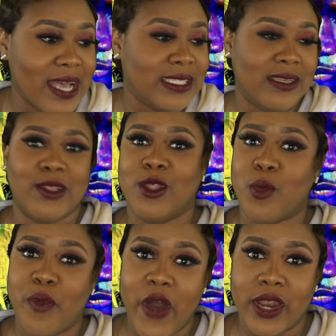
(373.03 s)
Y'all send a
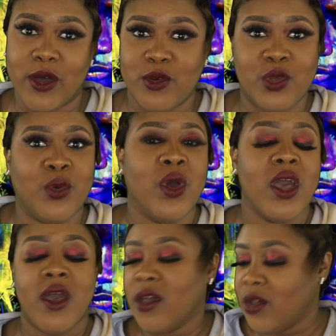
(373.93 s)
little boy to go do
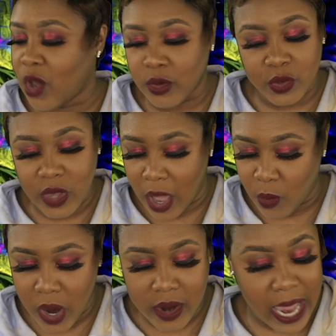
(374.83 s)
go do y'all
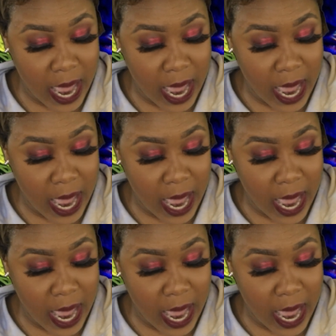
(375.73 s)
work.